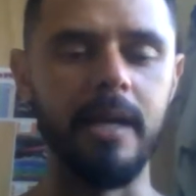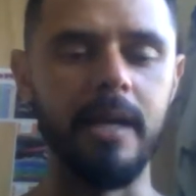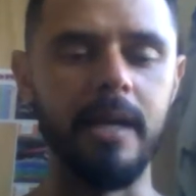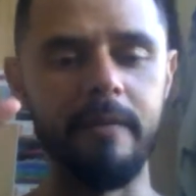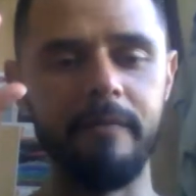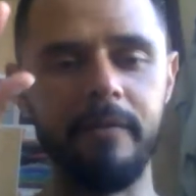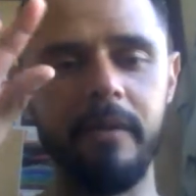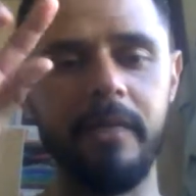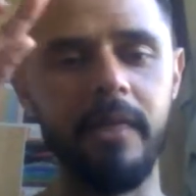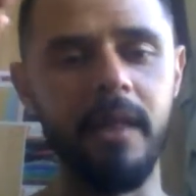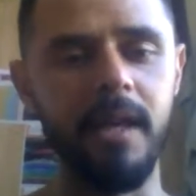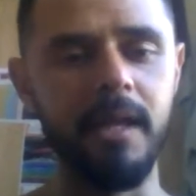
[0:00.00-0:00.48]

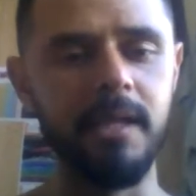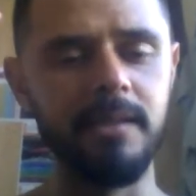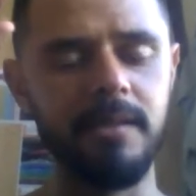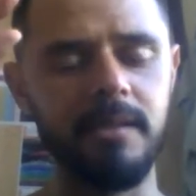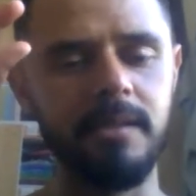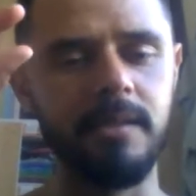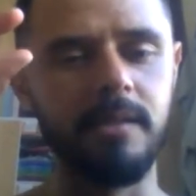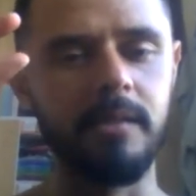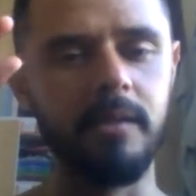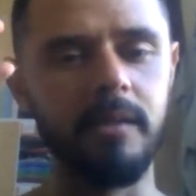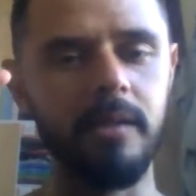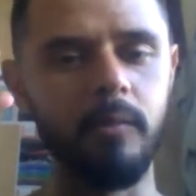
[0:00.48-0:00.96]
Everything
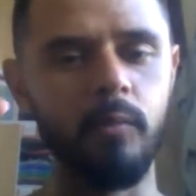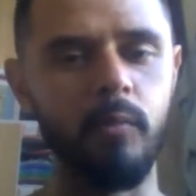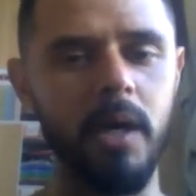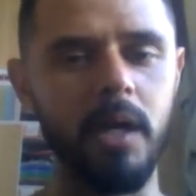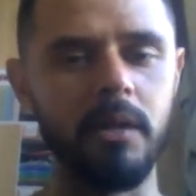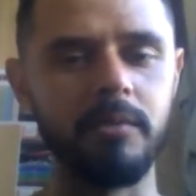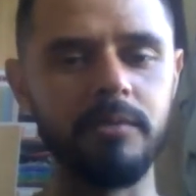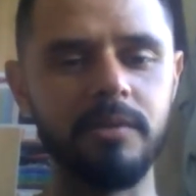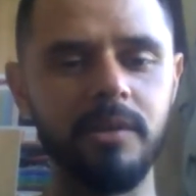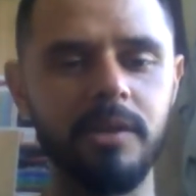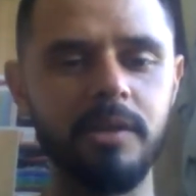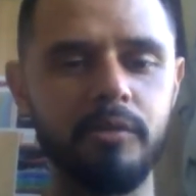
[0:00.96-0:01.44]
is
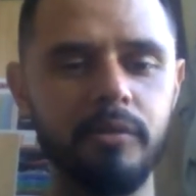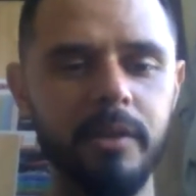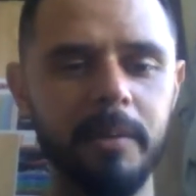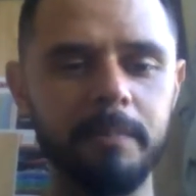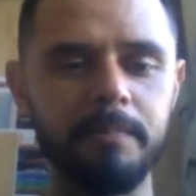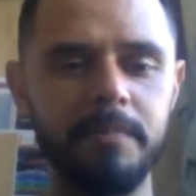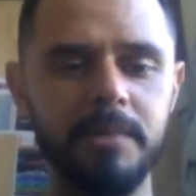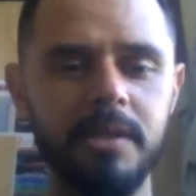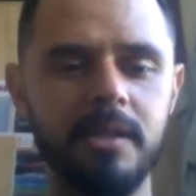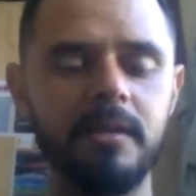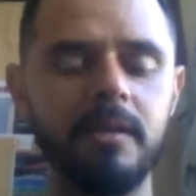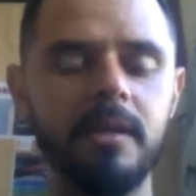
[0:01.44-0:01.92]
well
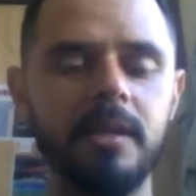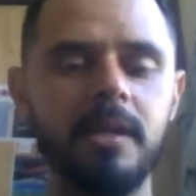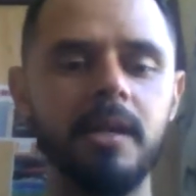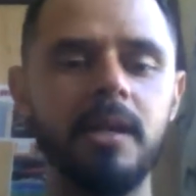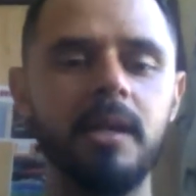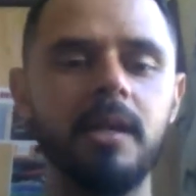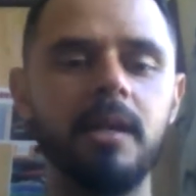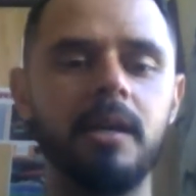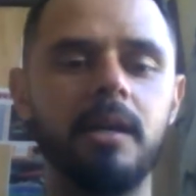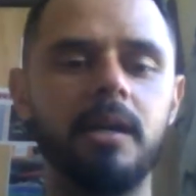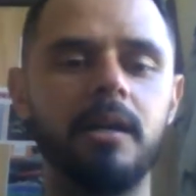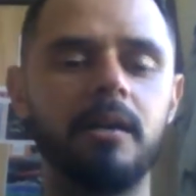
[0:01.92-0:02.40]
described
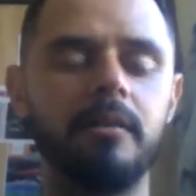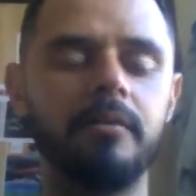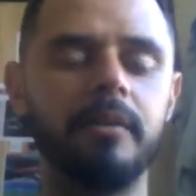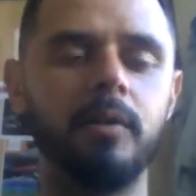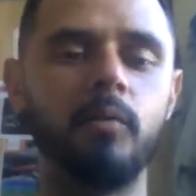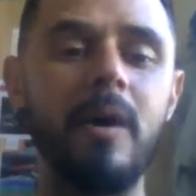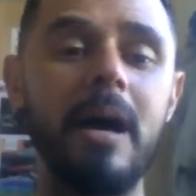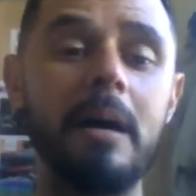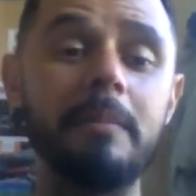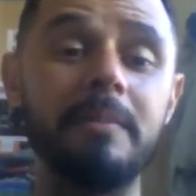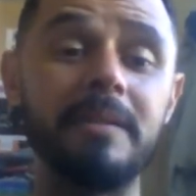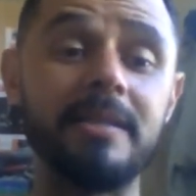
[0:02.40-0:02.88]
on the
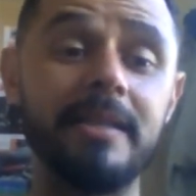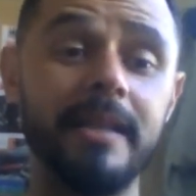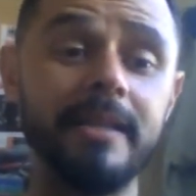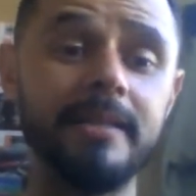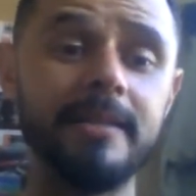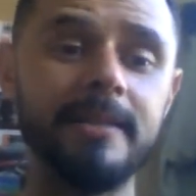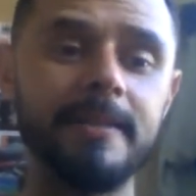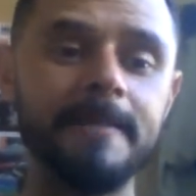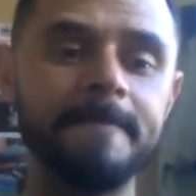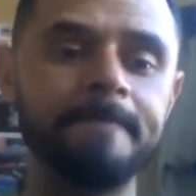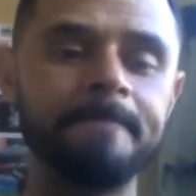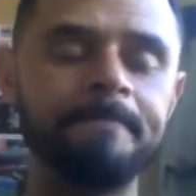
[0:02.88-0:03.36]
website.